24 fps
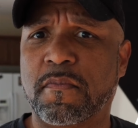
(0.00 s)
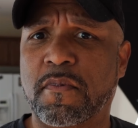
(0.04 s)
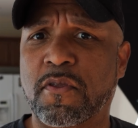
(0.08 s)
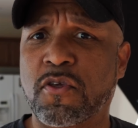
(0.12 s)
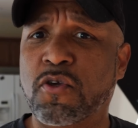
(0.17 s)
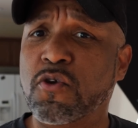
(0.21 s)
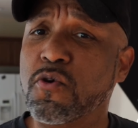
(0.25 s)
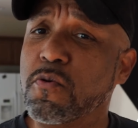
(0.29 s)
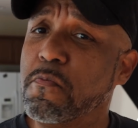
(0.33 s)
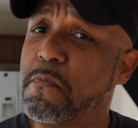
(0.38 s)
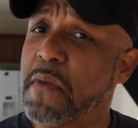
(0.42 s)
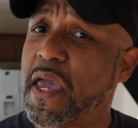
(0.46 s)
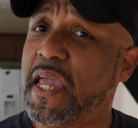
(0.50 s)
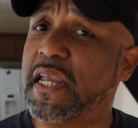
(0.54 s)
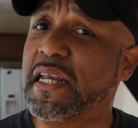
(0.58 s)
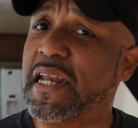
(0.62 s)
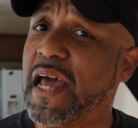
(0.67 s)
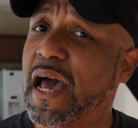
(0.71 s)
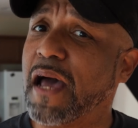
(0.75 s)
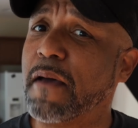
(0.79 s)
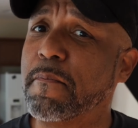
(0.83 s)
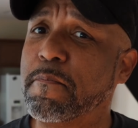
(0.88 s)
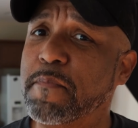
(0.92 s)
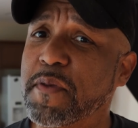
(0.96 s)
You may
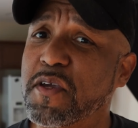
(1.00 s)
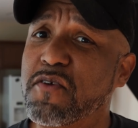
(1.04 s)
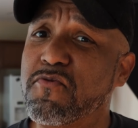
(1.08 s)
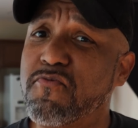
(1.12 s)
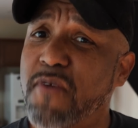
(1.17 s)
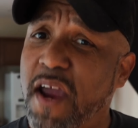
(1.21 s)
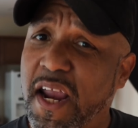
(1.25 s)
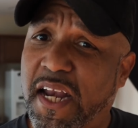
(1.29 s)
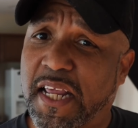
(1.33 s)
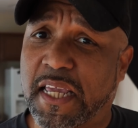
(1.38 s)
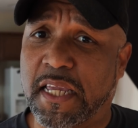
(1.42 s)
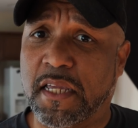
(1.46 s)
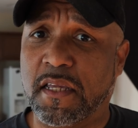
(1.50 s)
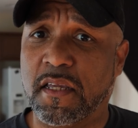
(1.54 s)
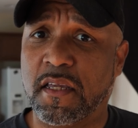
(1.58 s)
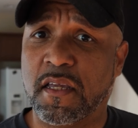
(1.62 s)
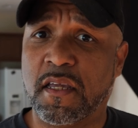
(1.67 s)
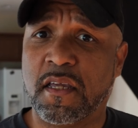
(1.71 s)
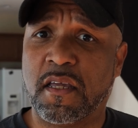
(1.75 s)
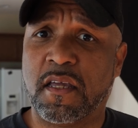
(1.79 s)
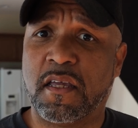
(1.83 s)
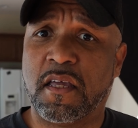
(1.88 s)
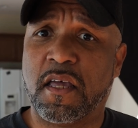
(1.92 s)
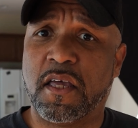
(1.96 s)
not be ready.
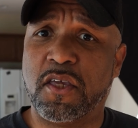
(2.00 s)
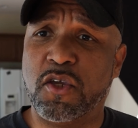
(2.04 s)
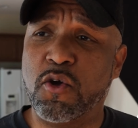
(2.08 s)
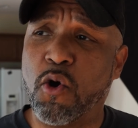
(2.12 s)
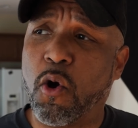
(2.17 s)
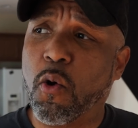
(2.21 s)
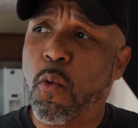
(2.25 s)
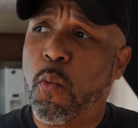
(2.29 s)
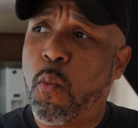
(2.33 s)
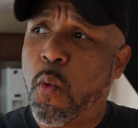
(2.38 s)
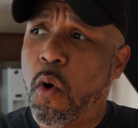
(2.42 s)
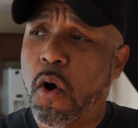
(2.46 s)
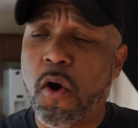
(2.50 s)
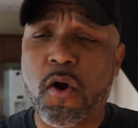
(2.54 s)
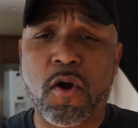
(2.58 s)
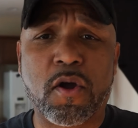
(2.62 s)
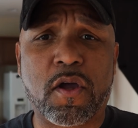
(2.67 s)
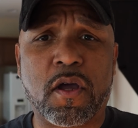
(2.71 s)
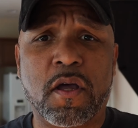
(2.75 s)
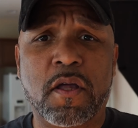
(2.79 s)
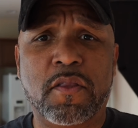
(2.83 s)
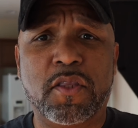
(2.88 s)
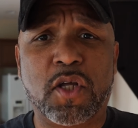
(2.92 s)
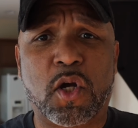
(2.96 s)
Your
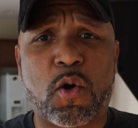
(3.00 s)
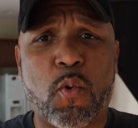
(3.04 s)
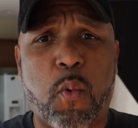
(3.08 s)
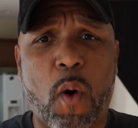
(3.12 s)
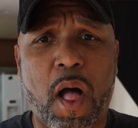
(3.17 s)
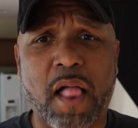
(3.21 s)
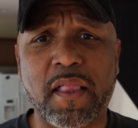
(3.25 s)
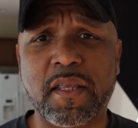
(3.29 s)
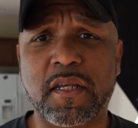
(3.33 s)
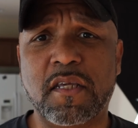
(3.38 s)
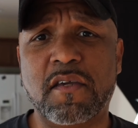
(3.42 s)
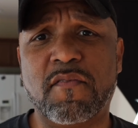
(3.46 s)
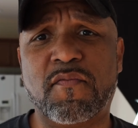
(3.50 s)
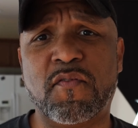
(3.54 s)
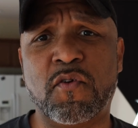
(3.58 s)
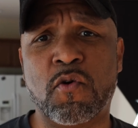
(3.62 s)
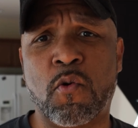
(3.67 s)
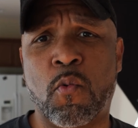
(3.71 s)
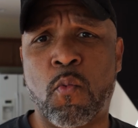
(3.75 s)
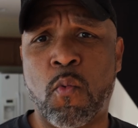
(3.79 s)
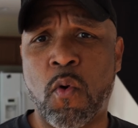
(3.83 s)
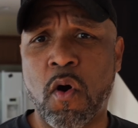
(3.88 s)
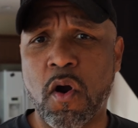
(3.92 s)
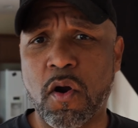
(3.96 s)
work, the quality of your
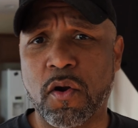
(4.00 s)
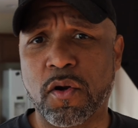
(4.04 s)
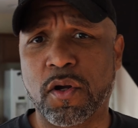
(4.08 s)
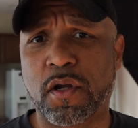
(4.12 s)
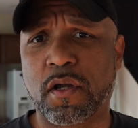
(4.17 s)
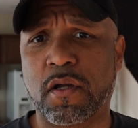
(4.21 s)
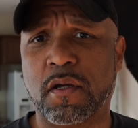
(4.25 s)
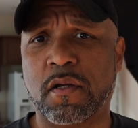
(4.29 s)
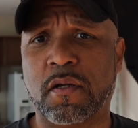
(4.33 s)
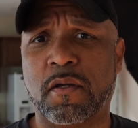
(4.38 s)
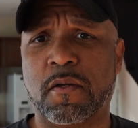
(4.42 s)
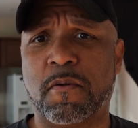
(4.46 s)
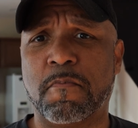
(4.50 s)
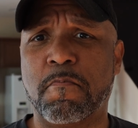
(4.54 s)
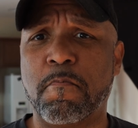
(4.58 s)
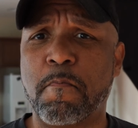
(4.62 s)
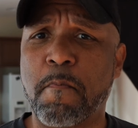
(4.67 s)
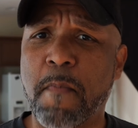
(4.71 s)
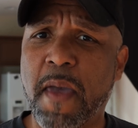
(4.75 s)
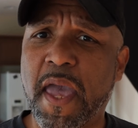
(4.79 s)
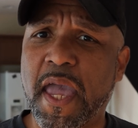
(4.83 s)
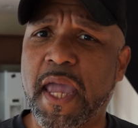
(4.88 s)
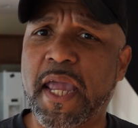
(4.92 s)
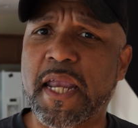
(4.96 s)
work
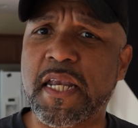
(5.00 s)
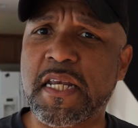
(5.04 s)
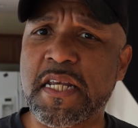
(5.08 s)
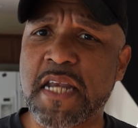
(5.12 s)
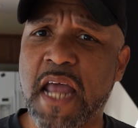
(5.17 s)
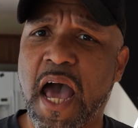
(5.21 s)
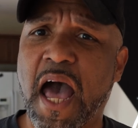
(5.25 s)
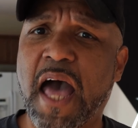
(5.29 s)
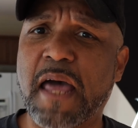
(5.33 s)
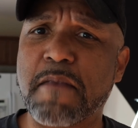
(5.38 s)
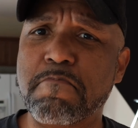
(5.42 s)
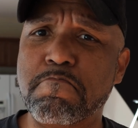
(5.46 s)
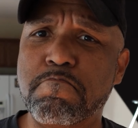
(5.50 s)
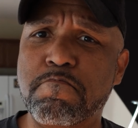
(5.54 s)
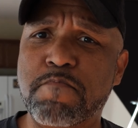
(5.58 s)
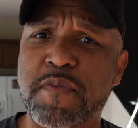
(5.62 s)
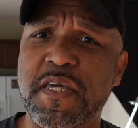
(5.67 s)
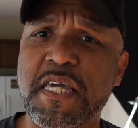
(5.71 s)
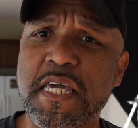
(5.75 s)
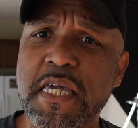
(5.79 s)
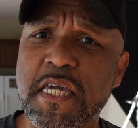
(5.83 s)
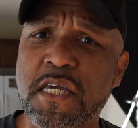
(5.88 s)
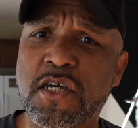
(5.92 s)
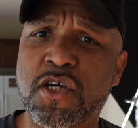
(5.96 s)
may not
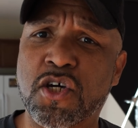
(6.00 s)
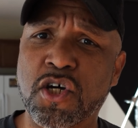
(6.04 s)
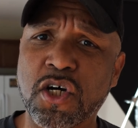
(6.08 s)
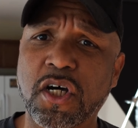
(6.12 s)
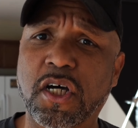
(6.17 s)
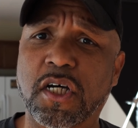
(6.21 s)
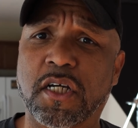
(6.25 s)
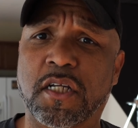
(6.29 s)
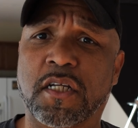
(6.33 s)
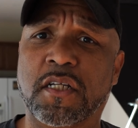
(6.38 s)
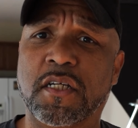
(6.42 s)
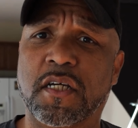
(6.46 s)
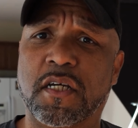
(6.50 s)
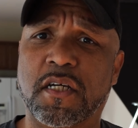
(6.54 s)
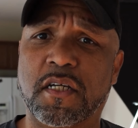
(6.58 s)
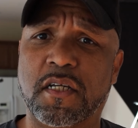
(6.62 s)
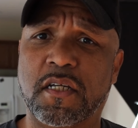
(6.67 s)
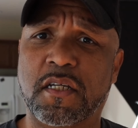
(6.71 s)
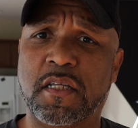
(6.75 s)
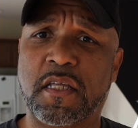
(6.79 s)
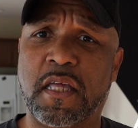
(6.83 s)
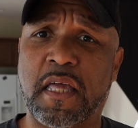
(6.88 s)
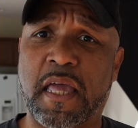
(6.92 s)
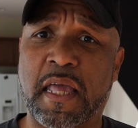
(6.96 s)
be good,
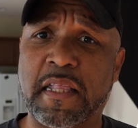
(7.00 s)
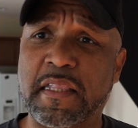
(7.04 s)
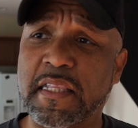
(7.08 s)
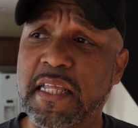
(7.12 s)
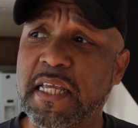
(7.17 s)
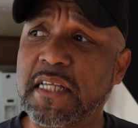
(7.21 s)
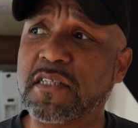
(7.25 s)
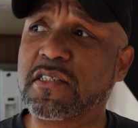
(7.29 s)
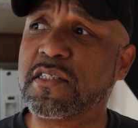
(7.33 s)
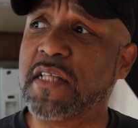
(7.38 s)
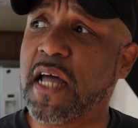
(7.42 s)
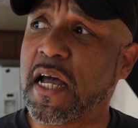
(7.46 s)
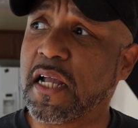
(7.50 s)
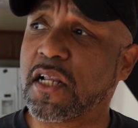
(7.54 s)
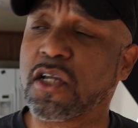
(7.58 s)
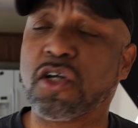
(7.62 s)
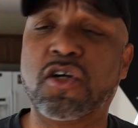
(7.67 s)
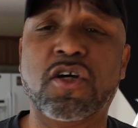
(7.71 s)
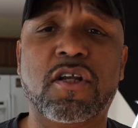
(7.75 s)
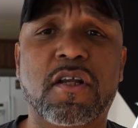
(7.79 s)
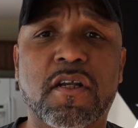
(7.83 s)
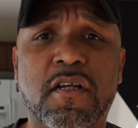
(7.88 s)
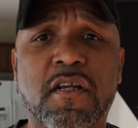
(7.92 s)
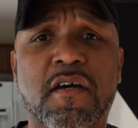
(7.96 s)
at least not
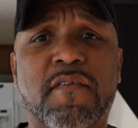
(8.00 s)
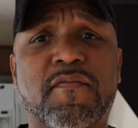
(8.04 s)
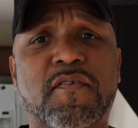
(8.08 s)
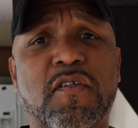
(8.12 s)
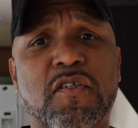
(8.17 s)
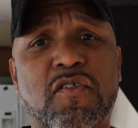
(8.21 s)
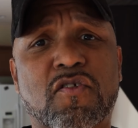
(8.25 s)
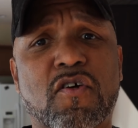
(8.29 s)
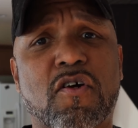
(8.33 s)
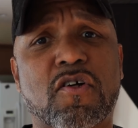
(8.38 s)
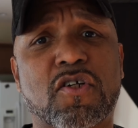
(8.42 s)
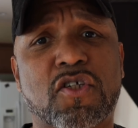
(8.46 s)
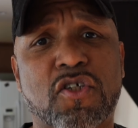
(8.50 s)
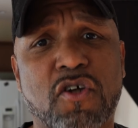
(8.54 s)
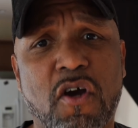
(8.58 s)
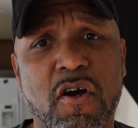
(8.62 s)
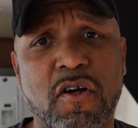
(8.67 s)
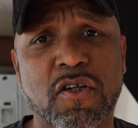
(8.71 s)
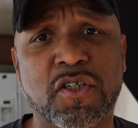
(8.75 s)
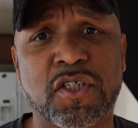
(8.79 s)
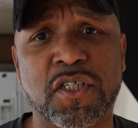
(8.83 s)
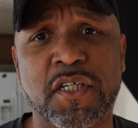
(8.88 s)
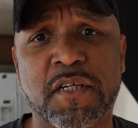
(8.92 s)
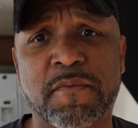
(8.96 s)
good enough to start
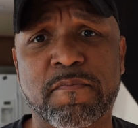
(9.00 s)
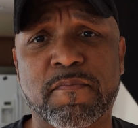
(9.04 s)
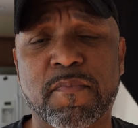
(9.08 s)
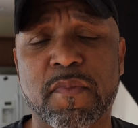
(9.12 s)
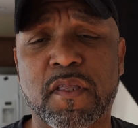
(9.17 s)
charging.